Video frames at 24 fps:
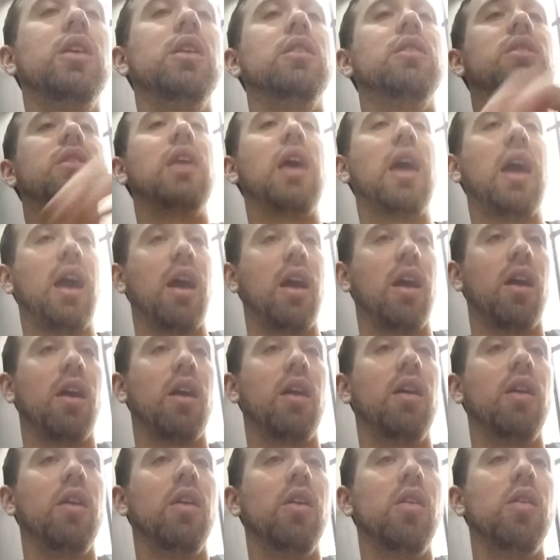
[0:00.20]

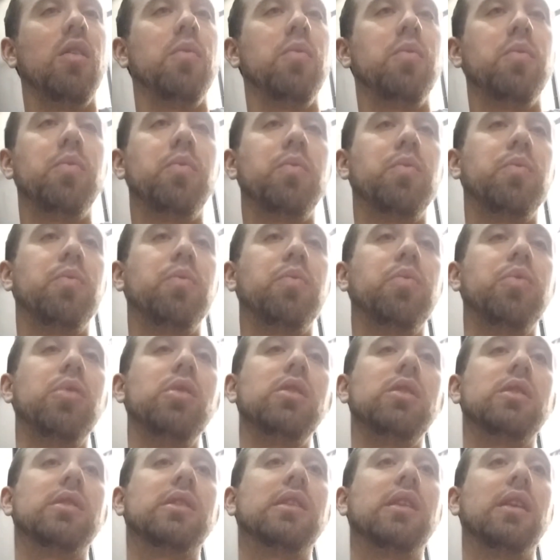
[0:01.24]
there,
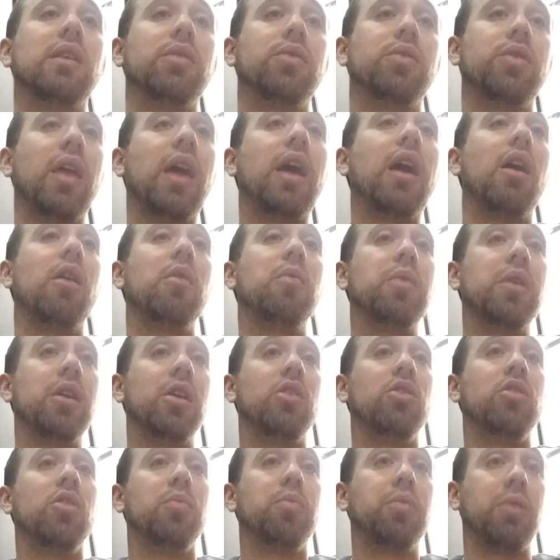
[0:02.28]
put there
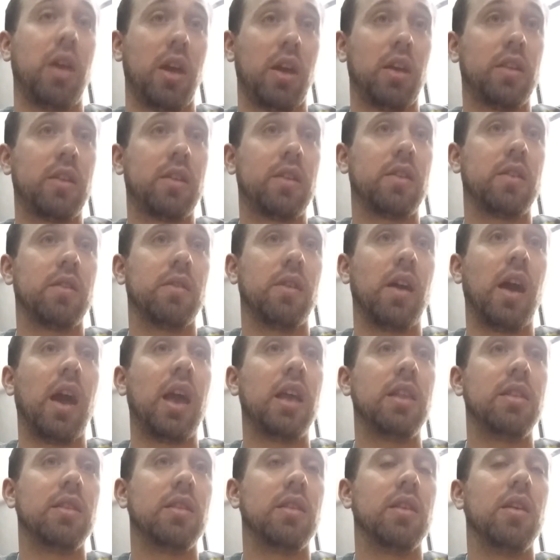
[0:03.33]
being the place,
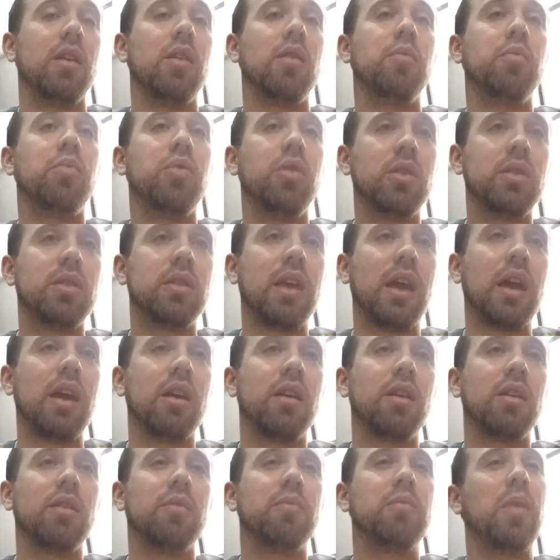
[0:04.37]
right? Put
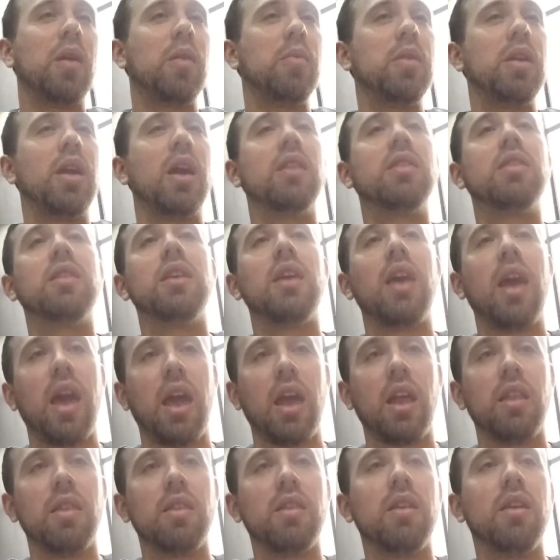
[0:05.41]
there maybe at the
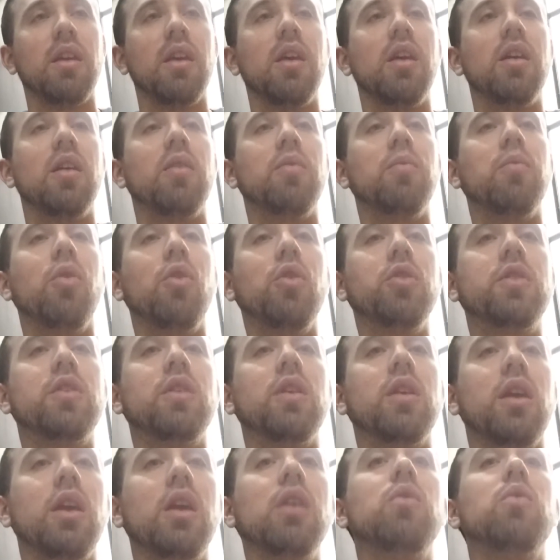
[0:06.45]
end.
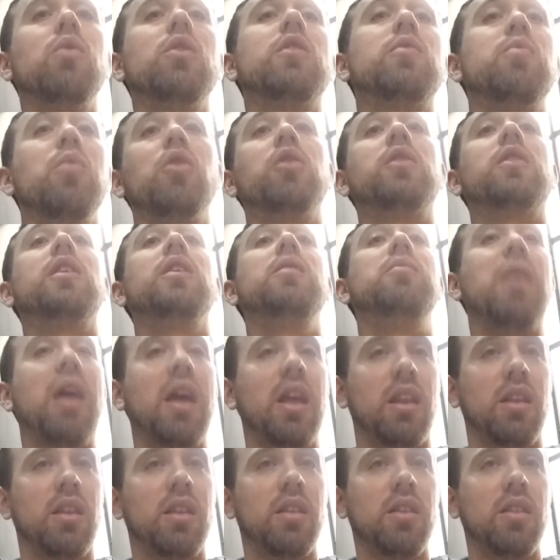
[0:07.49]
It was mostly
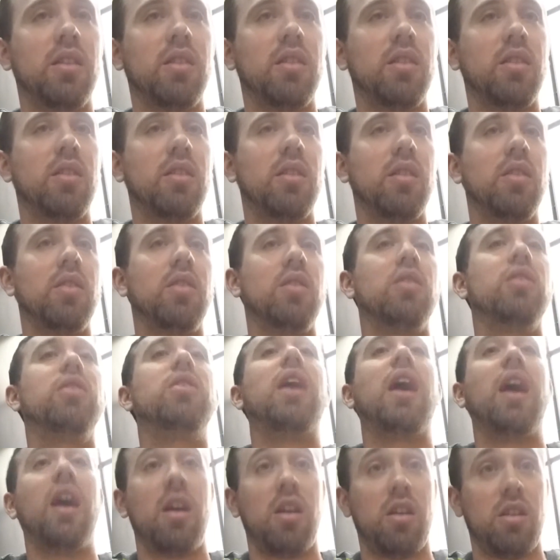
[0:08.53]
meant
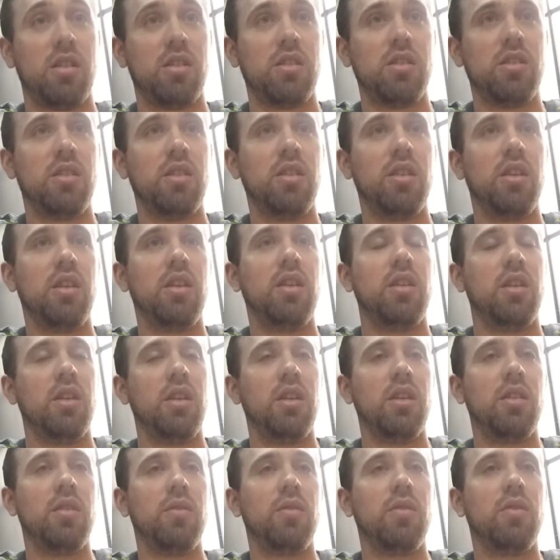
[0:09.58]
there.
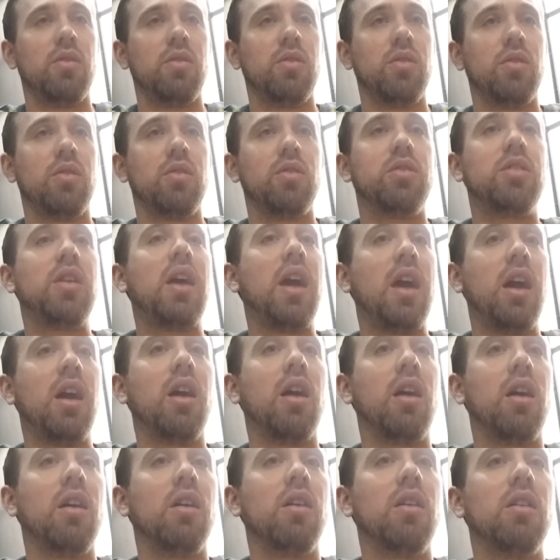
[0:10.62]

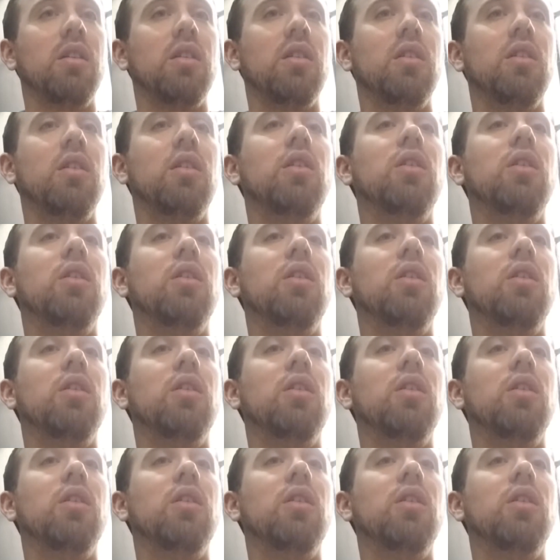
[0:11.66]
There,